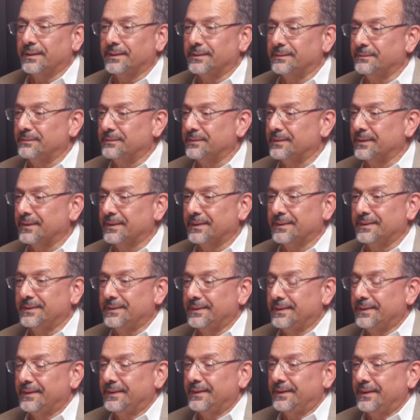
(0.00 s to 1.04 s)
And
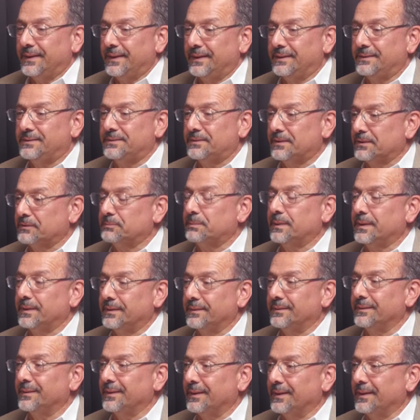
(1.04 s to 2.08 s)
it's just
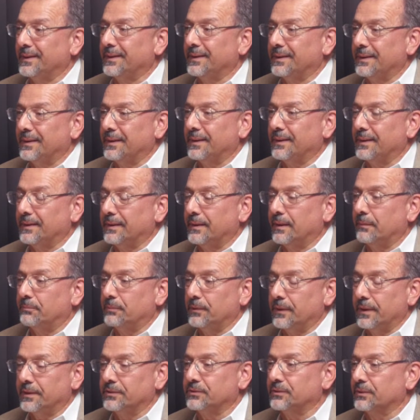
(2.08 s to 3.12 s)
been a
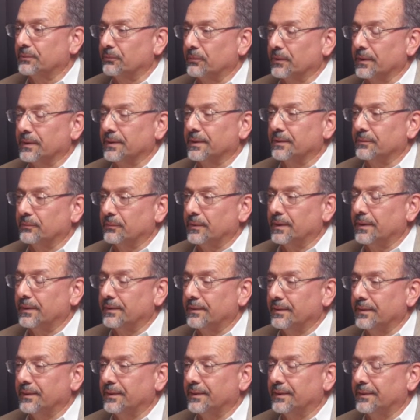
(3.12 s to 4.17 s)
pleasure working with
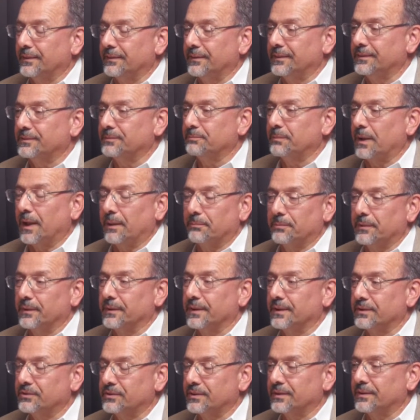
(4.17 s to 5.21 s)
this
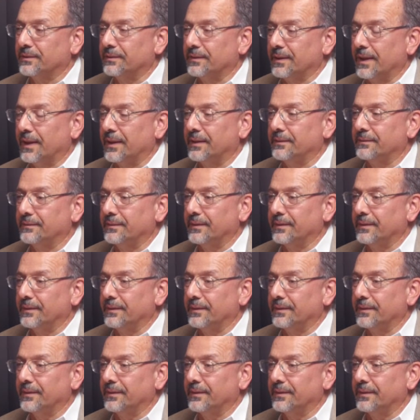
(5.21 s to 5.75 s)
population that